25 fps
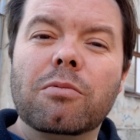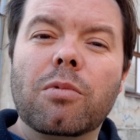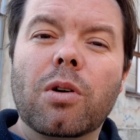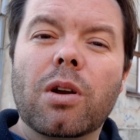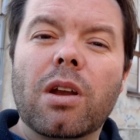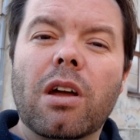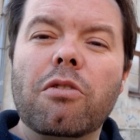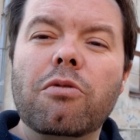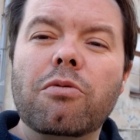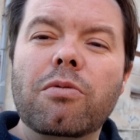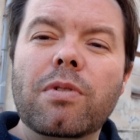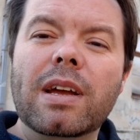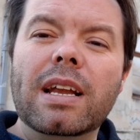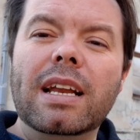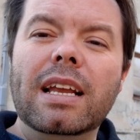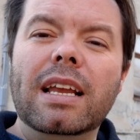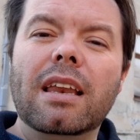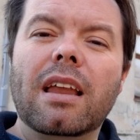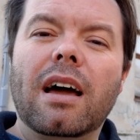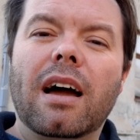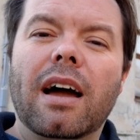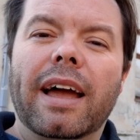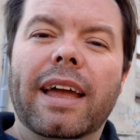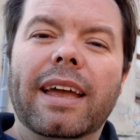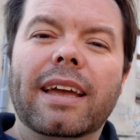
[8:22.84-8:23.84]
what I really
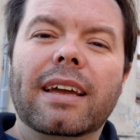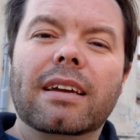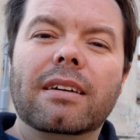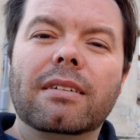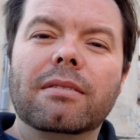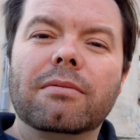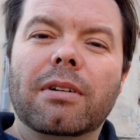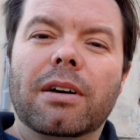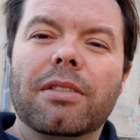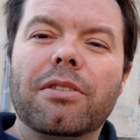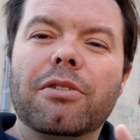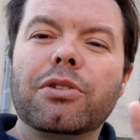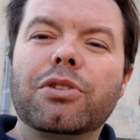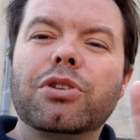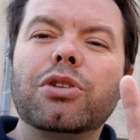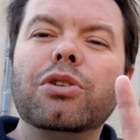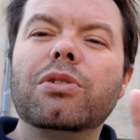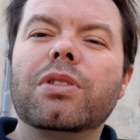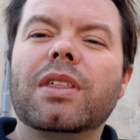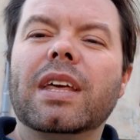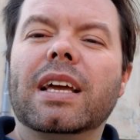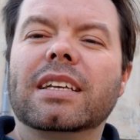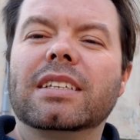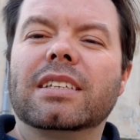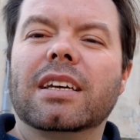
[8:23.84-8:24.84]
like, well, there are 2
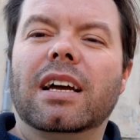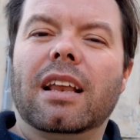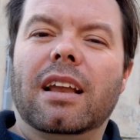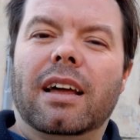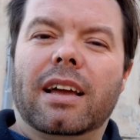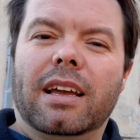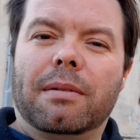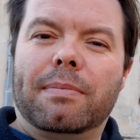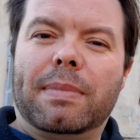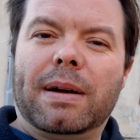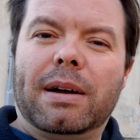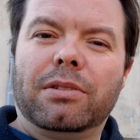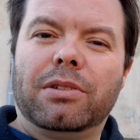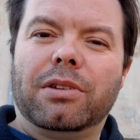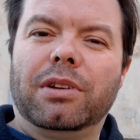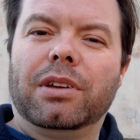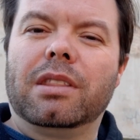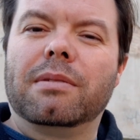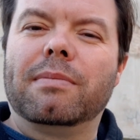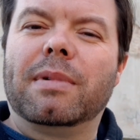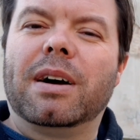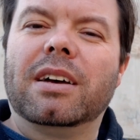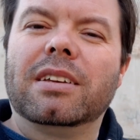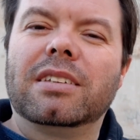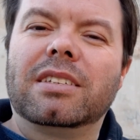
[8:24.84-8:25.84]
things I like about doing
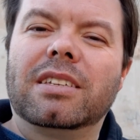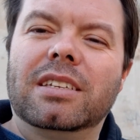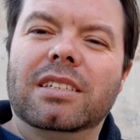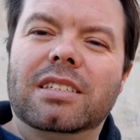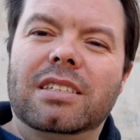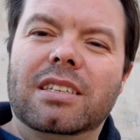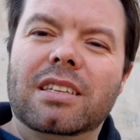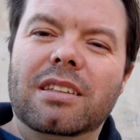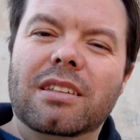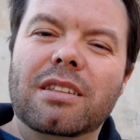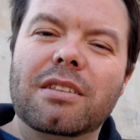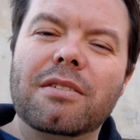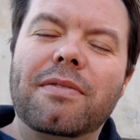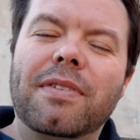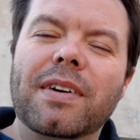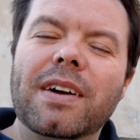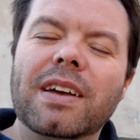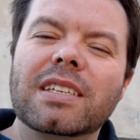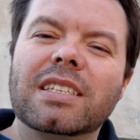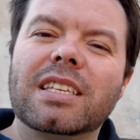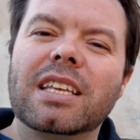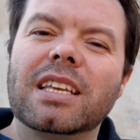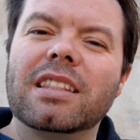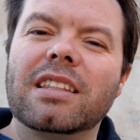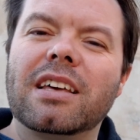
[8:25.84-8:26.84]
the Masters. And the
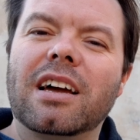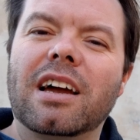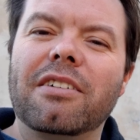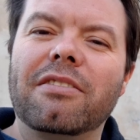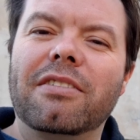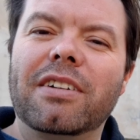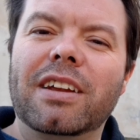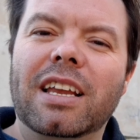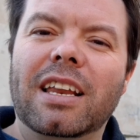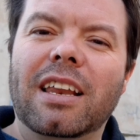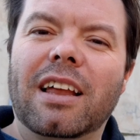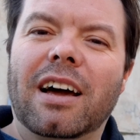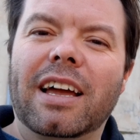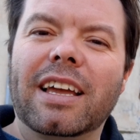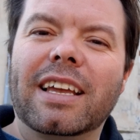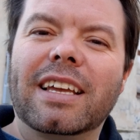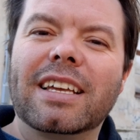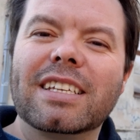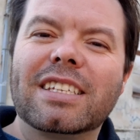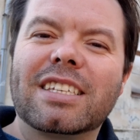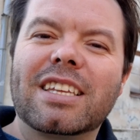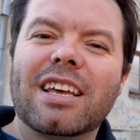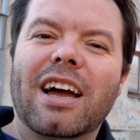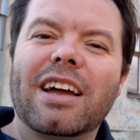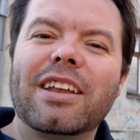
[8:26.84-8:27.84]
first thing that I really like
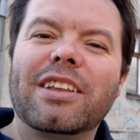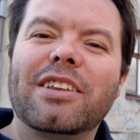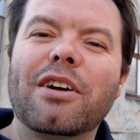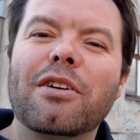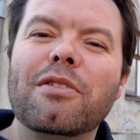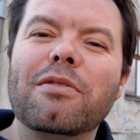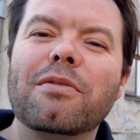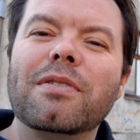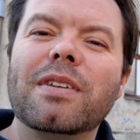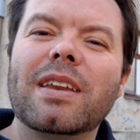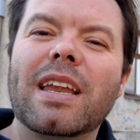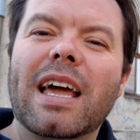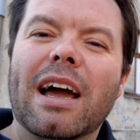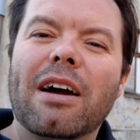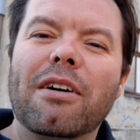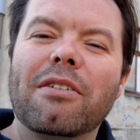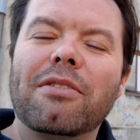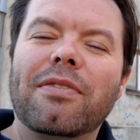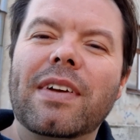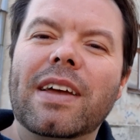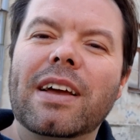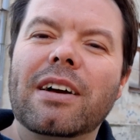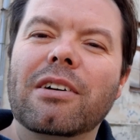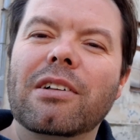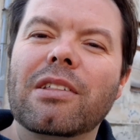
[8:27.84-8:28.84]
is that I don't now
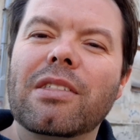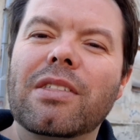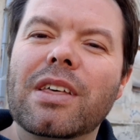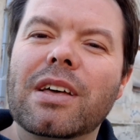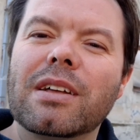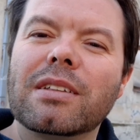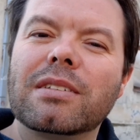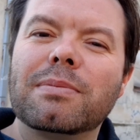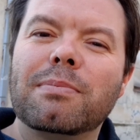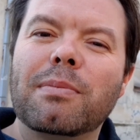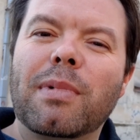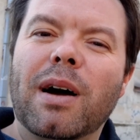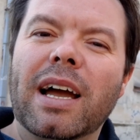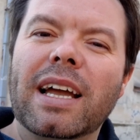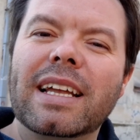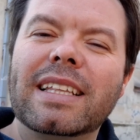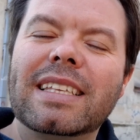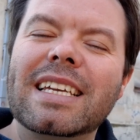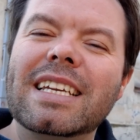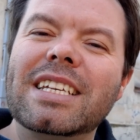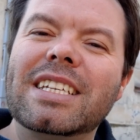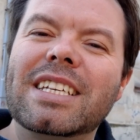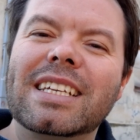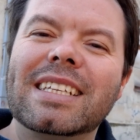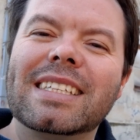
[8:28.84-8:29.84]
feel that my
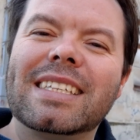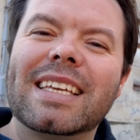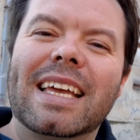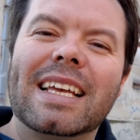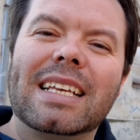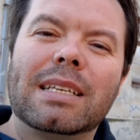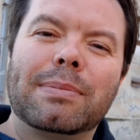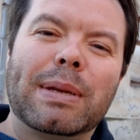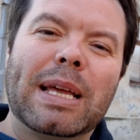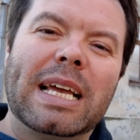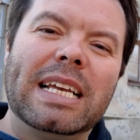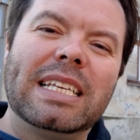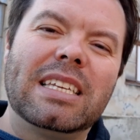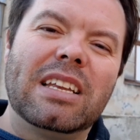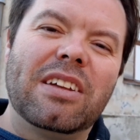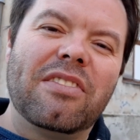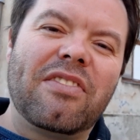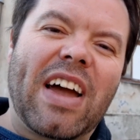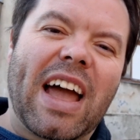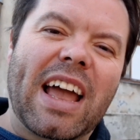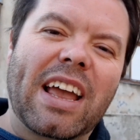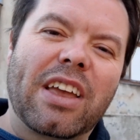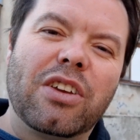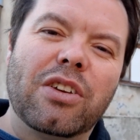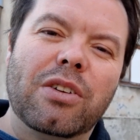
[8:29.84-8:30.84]
teaching takes place in a
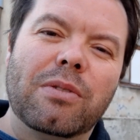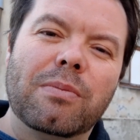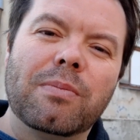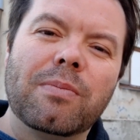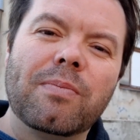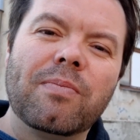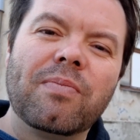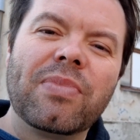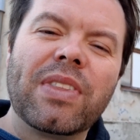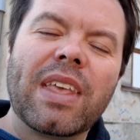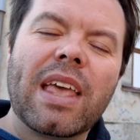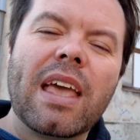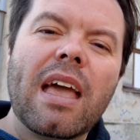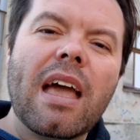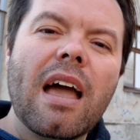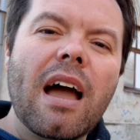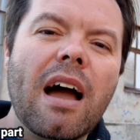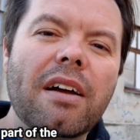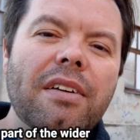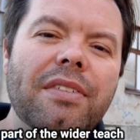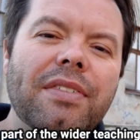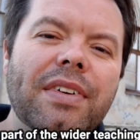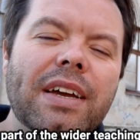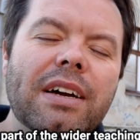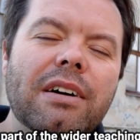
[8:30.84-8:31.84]
vacuum.
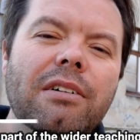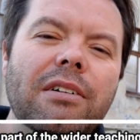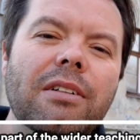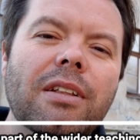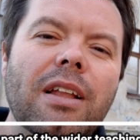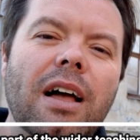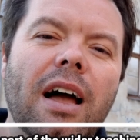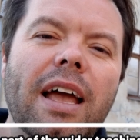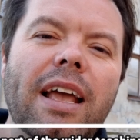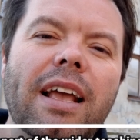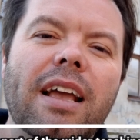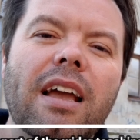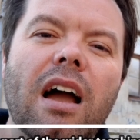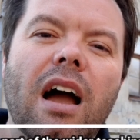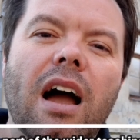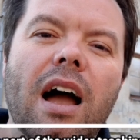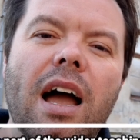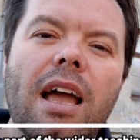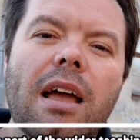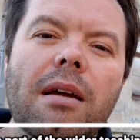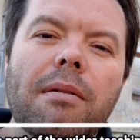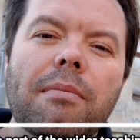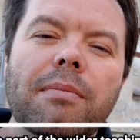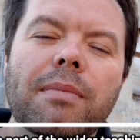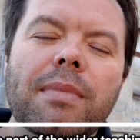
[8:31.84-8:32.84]
I feel like
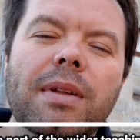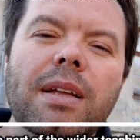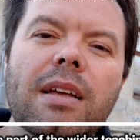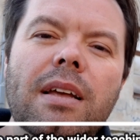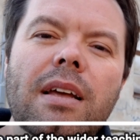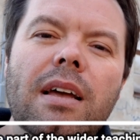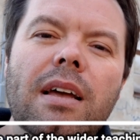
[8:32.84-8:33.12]
I'm